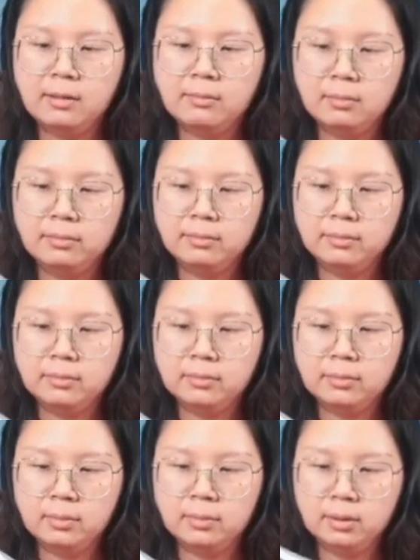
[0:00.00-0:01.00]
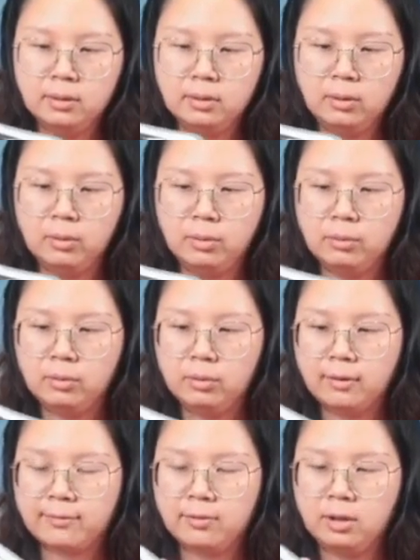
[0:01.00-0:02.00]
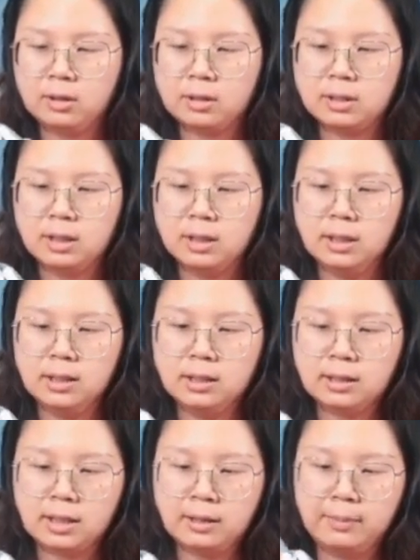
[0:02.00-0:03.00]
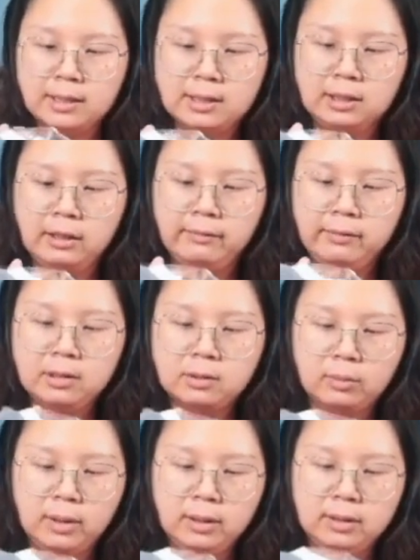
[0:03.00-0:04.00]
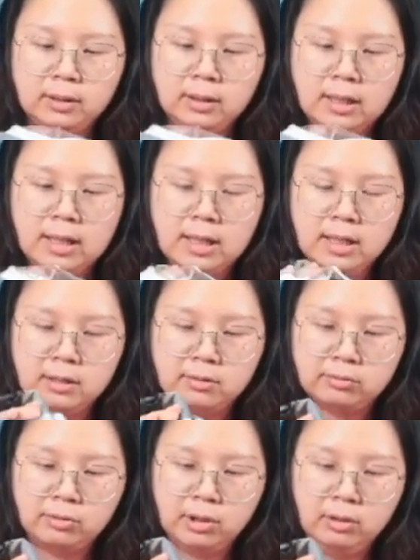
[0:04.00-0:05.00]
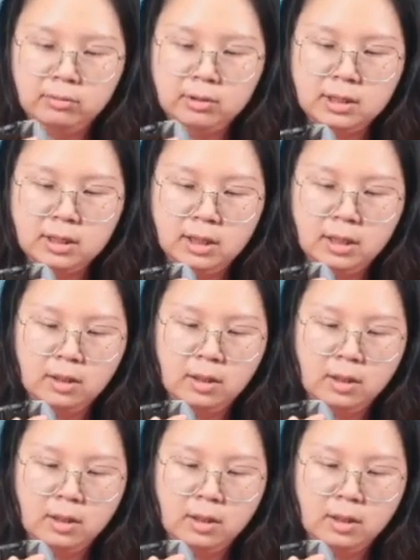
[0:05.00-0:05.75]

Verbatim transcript: Mm, oh, I've got the capacity of this one is around uh,